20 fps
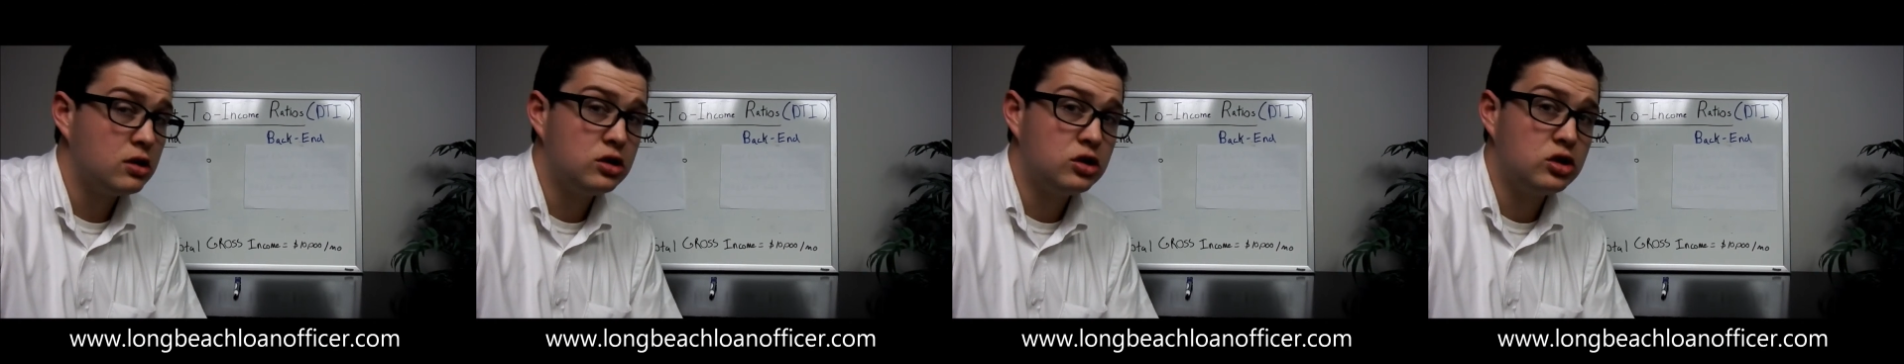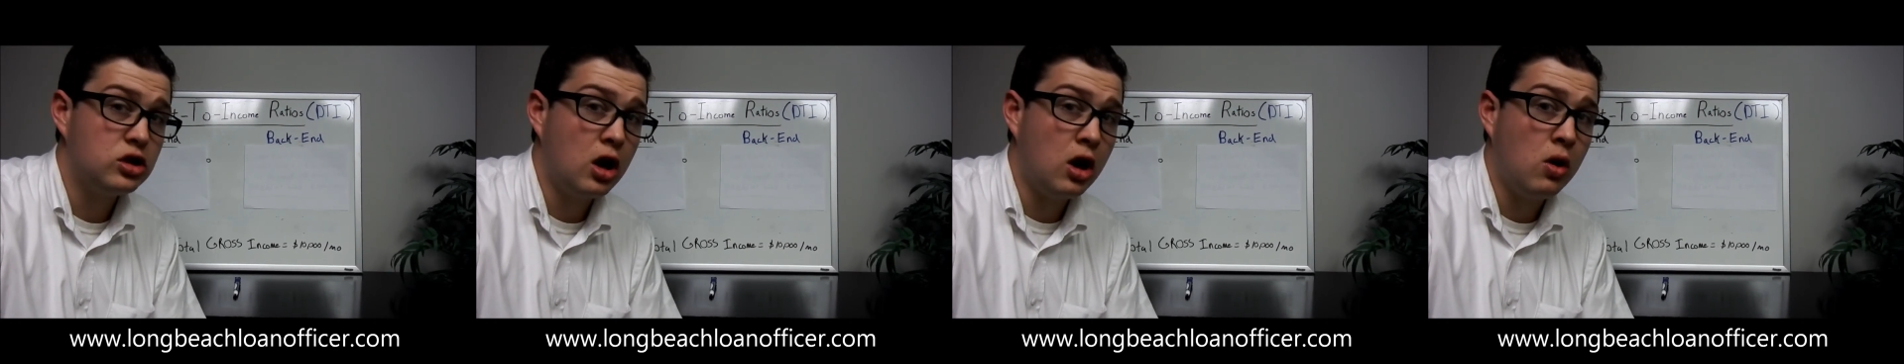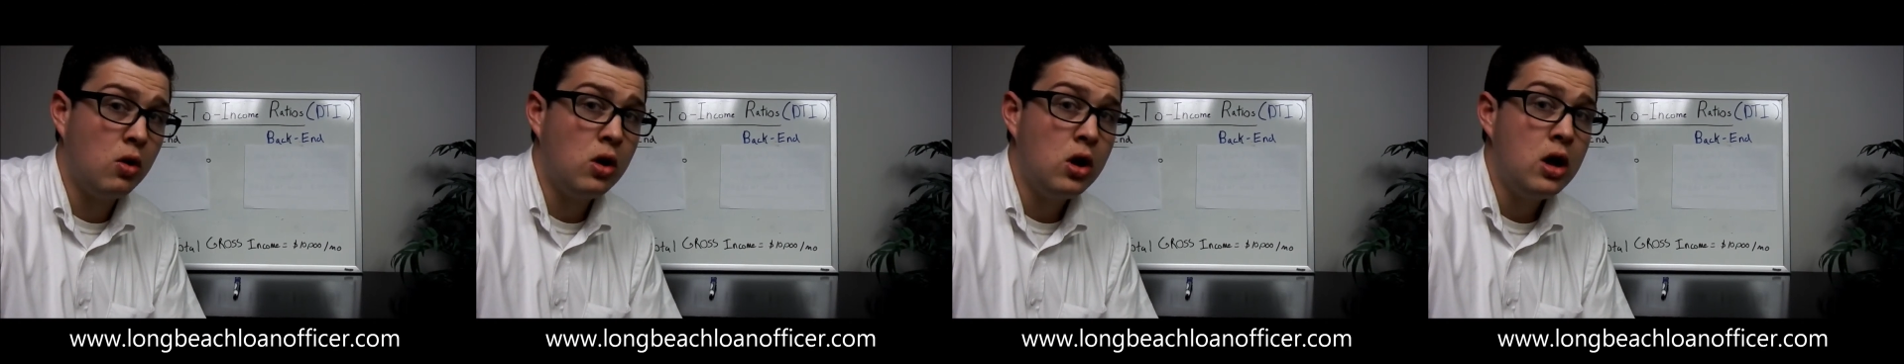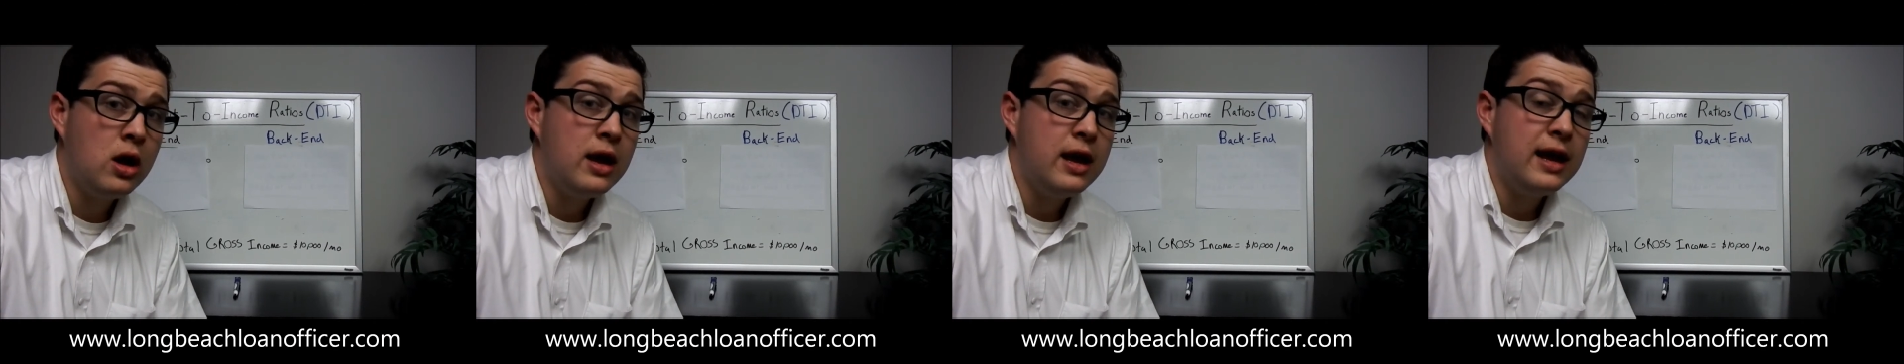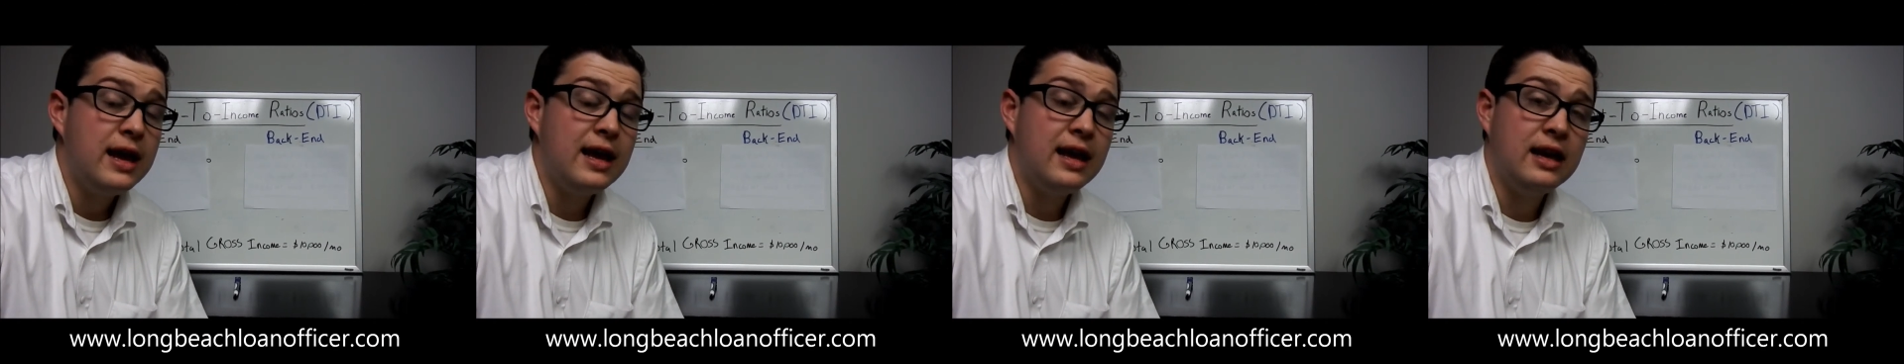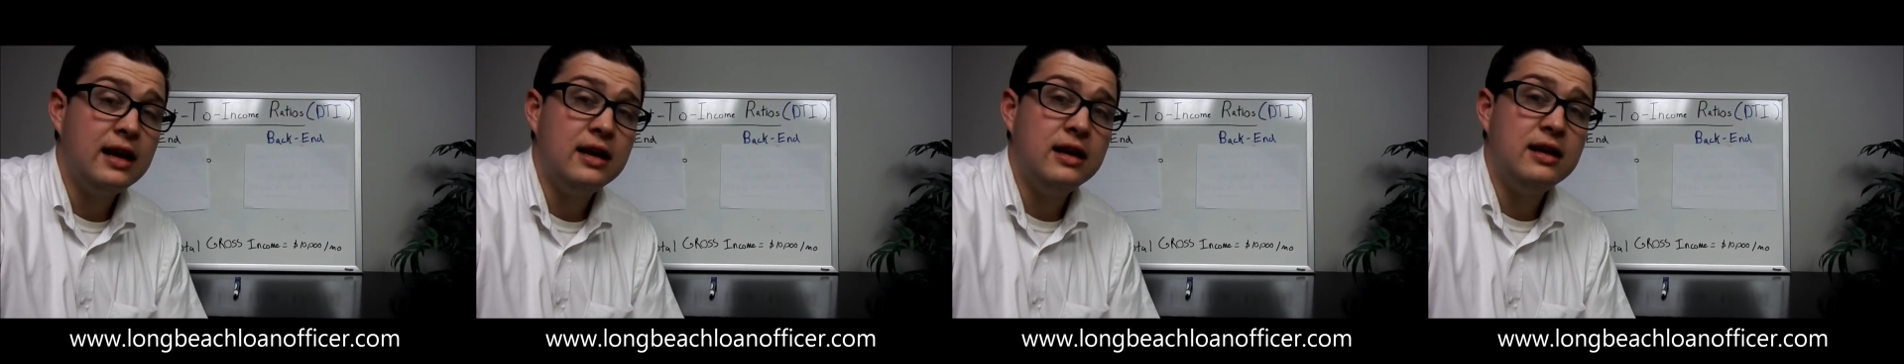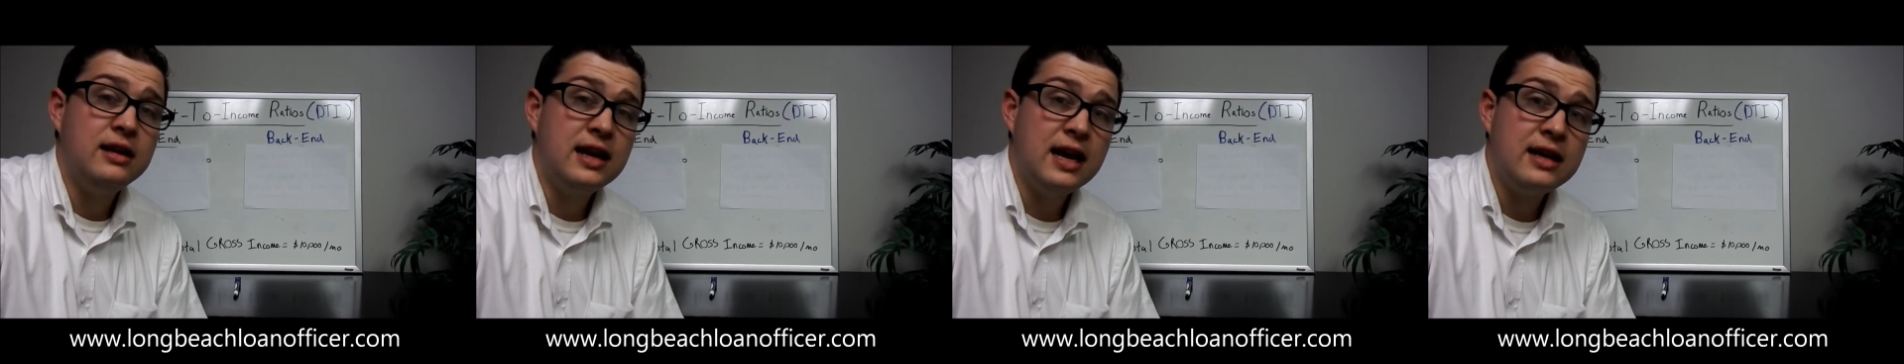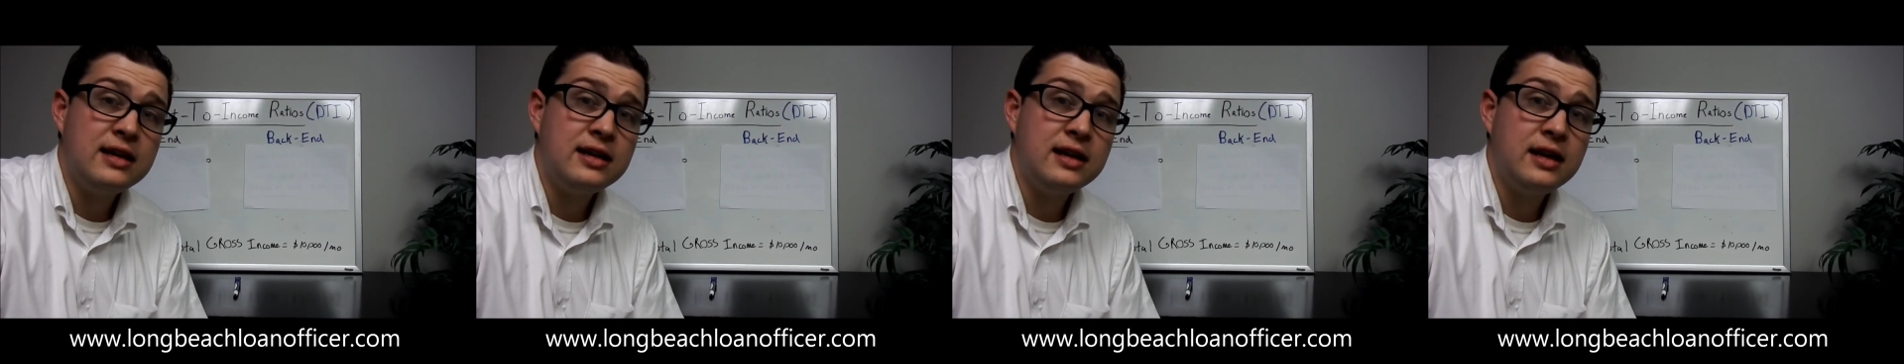So in debt